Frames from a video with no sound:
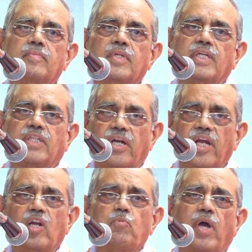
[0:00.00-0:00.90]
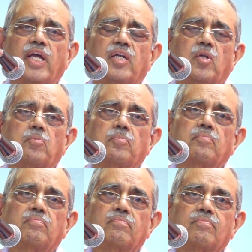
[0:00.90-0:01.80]
He is a real man
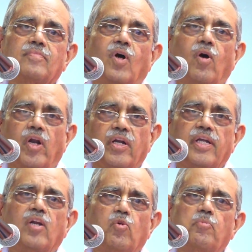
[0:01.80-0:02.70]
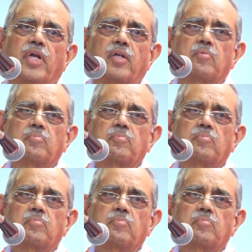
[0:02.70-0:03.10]
or a real woman.